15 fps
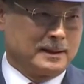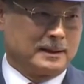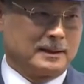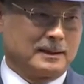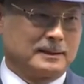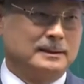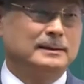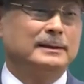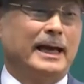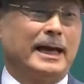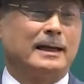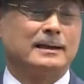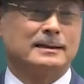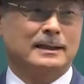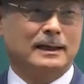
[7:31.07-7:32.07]
A
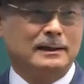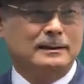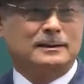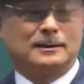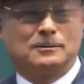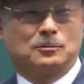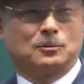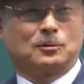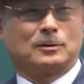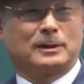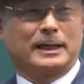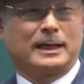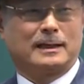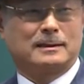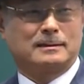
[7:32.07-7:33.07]
professor at the University of
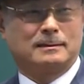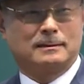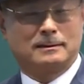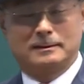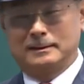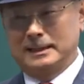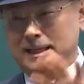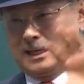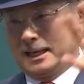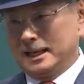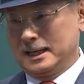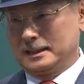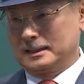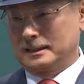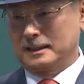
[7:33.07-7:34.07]
Chicago, Charles
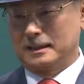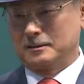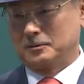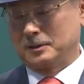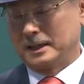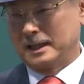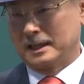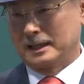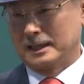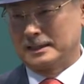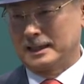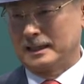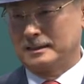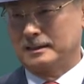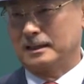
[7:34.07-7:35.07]
King, after
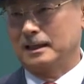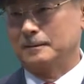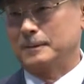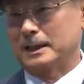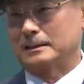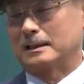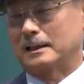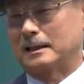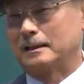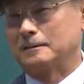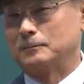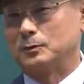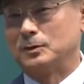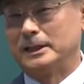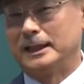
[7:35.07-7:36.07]
doing much research
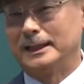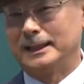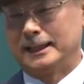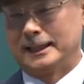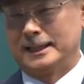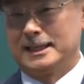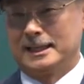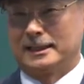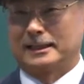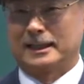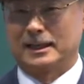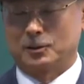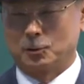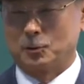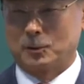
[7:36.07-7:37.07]
on Company
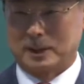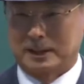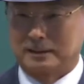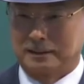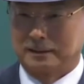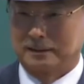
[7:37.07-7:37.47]
A, wrote